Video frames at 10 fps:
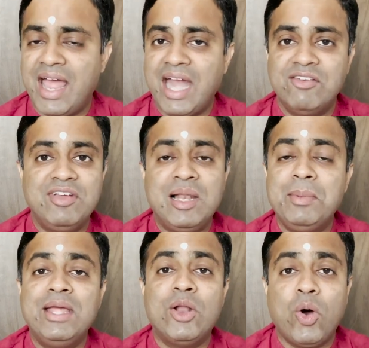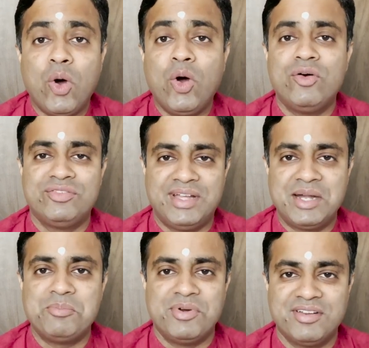and we'll be in awe of
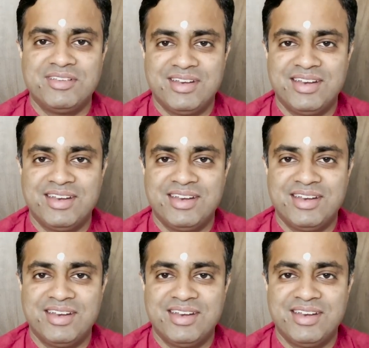that person.